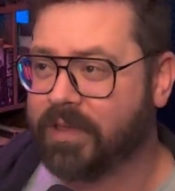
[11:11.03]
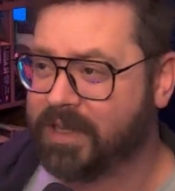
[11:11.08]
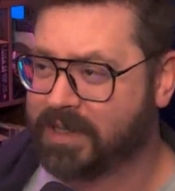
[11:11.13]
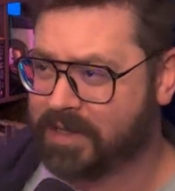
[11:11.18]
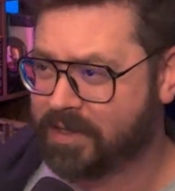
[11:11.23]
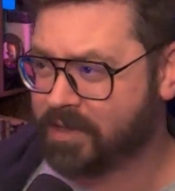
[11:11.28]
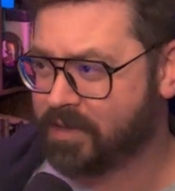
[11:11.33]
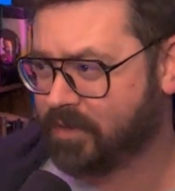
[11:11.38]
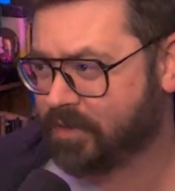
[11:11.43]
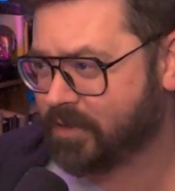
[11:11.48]

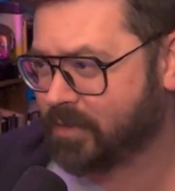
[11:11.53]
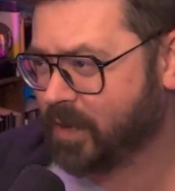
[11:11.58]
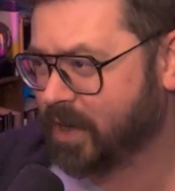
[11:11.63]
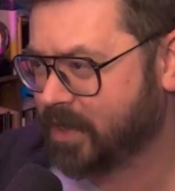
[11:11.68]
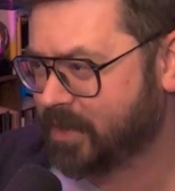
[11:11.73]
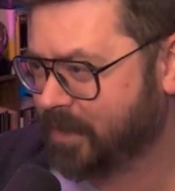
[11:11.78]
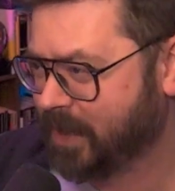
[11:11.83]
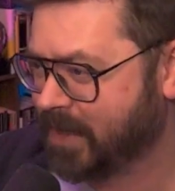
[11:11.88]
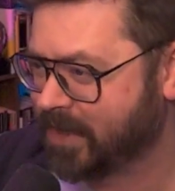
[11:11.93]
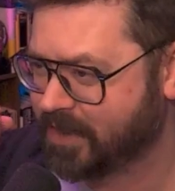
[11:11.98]
This is through
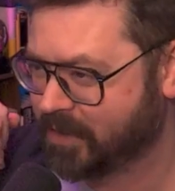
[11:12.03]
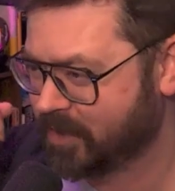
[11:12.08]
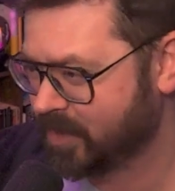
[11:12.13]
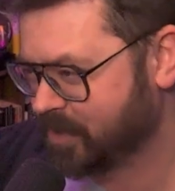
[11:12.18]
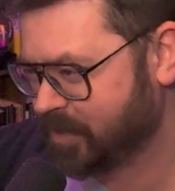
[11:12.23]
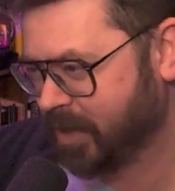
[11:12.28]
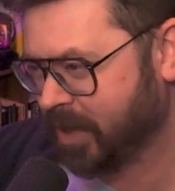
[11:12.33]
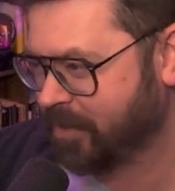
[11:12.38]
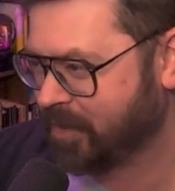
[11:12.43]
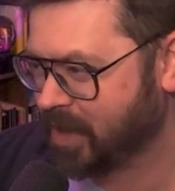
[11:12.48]
Squarespace, so
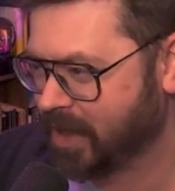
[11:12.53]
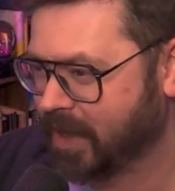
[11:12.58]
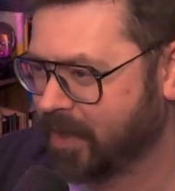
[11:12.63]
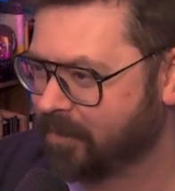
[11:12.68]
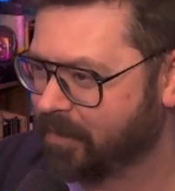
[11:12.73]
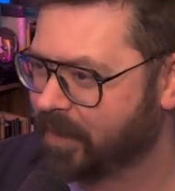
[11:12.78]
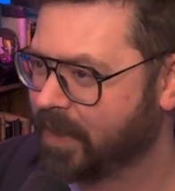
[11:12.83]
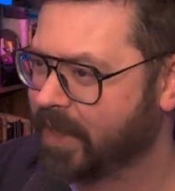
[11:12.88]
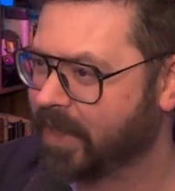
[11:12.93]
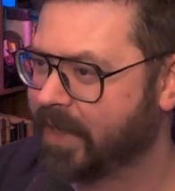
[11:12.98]
it's pretty plug
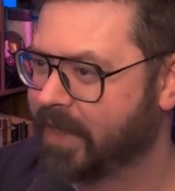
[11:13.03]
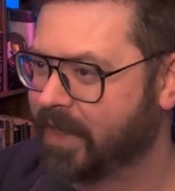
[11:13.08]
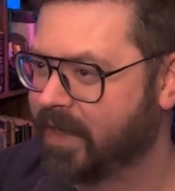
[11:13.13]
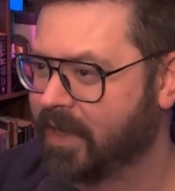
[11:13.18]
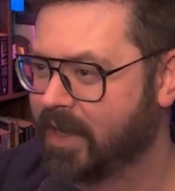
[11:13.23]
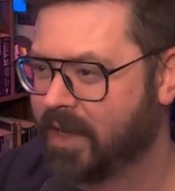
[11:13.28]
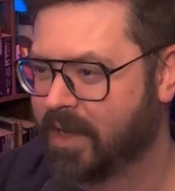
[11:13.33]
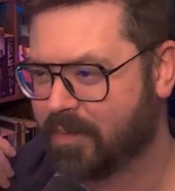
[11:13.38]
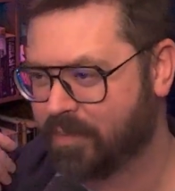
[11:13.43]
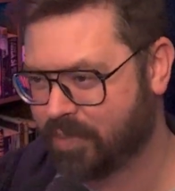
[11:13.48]
and play,
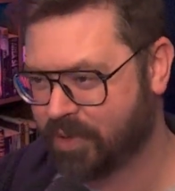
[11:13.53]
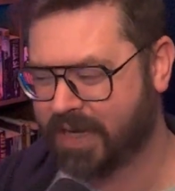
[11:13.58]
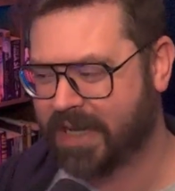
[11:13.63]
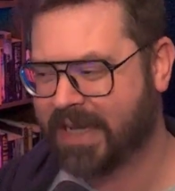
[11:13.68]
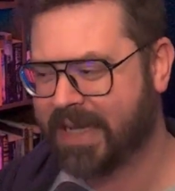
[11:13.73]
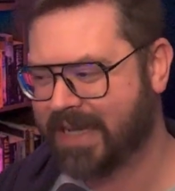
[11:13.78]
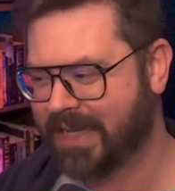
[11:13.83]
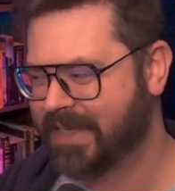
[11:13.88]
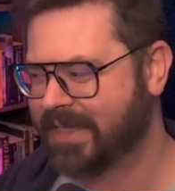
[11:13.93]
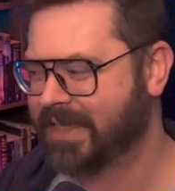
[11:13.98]

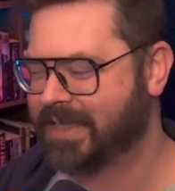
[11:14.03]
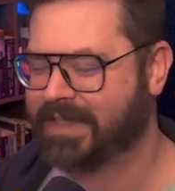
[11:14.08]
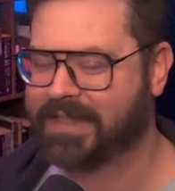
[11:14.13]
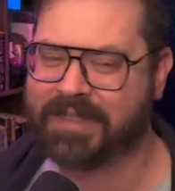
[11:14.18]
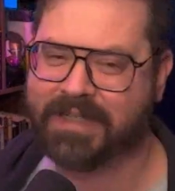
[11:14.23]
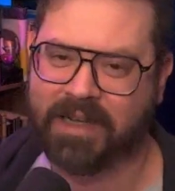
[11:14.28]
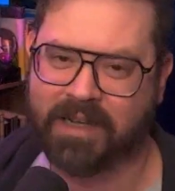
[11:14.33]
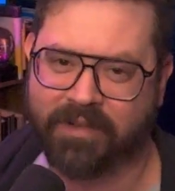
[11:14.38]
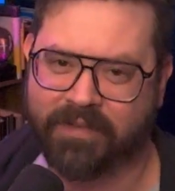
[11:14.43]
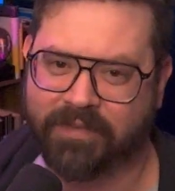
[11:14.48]
pretty easy
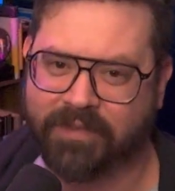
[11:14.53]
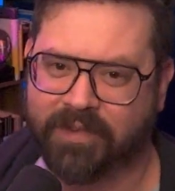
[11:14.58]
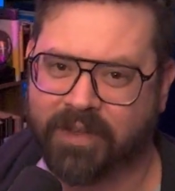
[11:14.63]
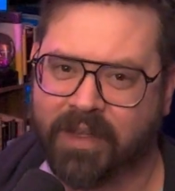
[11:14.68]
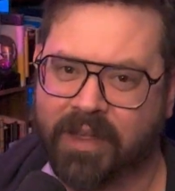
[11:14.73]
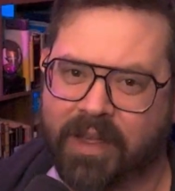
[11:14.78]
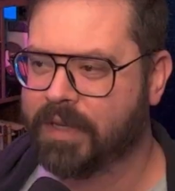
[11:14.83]
stuff.